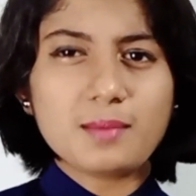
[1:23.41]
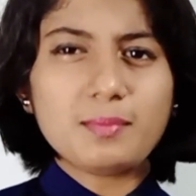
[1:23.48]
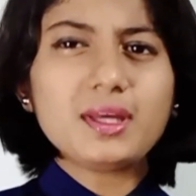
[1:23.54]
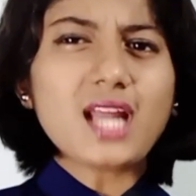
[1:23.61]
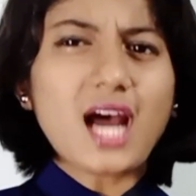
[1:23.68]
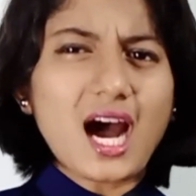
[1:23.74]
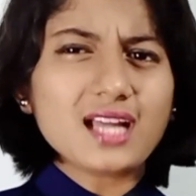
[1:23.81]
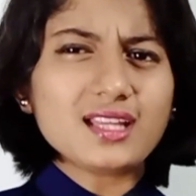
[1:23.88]

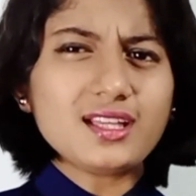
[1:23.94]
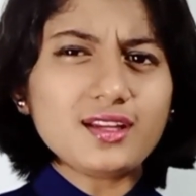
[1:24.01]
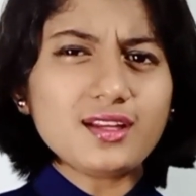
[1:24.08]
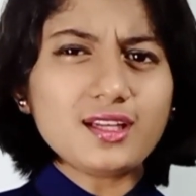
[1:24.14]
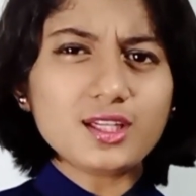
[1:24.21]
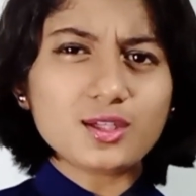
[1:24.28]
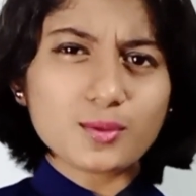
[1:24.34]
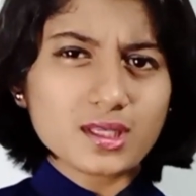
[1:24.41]
But are they
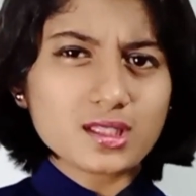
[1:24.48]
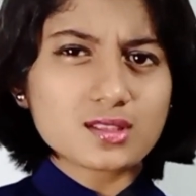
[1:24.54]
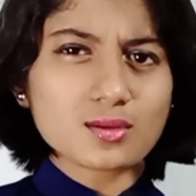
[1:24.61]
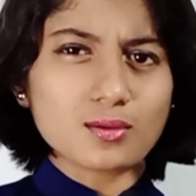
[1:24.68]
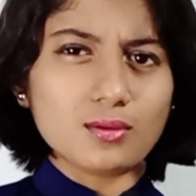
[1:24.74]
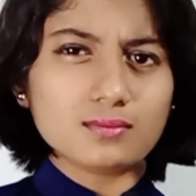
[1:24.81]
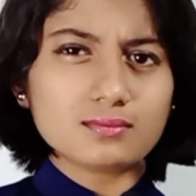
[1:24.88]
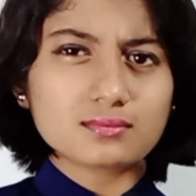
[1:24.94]
really doing
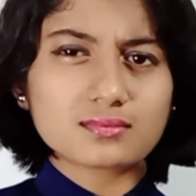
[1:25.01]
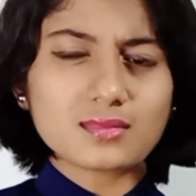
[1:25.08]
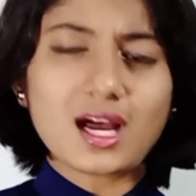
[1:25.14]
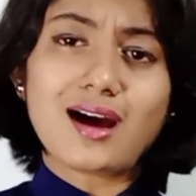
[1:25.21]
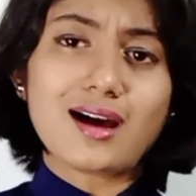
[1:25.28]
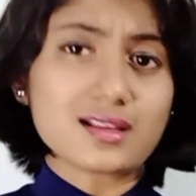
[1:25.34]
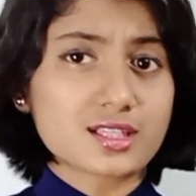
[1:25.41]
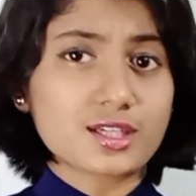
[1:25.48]
so?
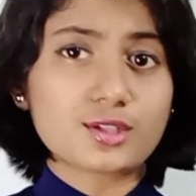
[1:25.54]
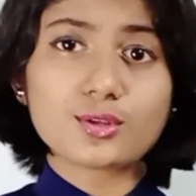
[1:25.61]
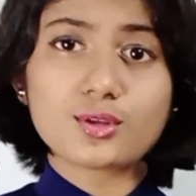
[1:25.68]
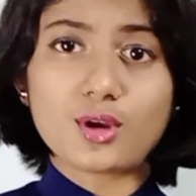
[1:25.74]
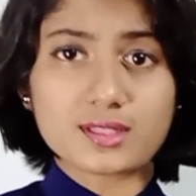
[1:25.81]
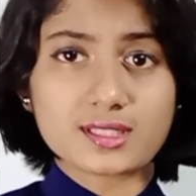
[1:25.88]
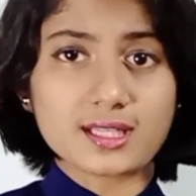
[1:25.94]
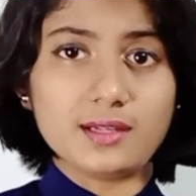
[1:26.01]
Ask it to
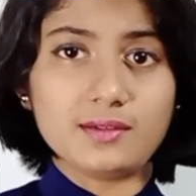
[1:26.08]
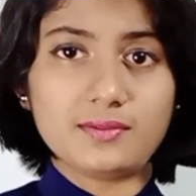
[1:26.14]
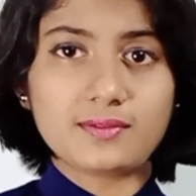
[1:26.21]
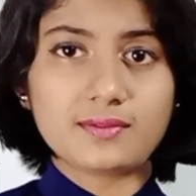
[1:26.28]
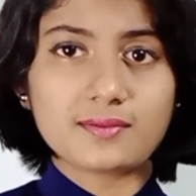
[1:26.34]
yourself.